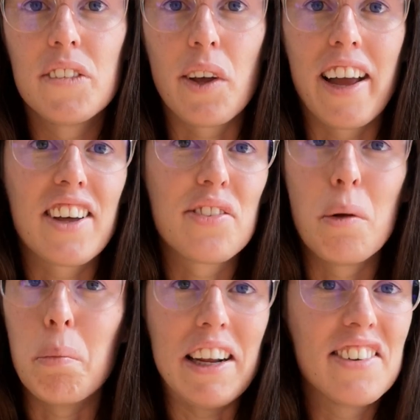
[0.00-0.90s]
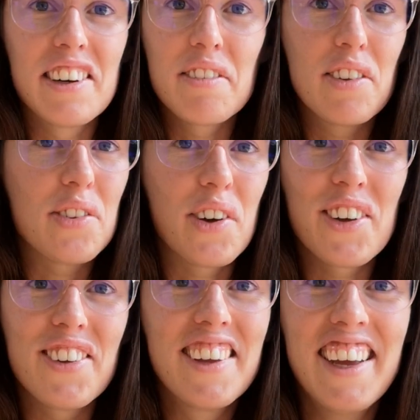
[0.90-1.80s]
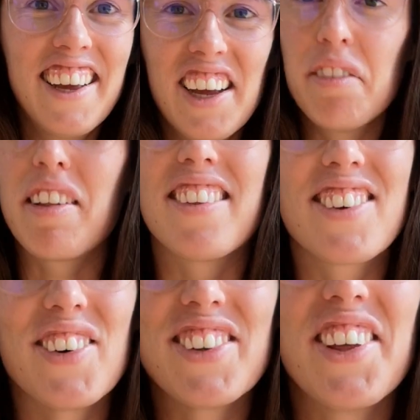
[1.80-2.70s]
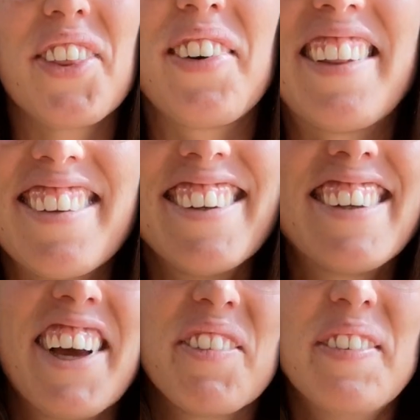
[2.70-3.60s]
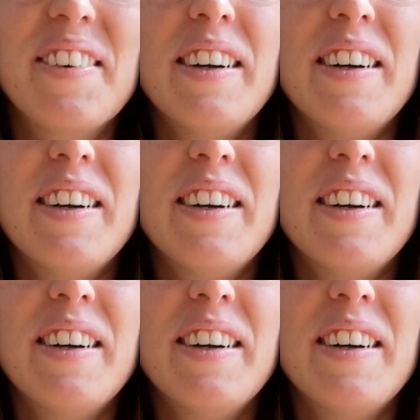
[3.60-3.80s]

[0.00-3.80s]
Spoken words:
So I guess depletion of the soil, if that's called a threat. Yeah.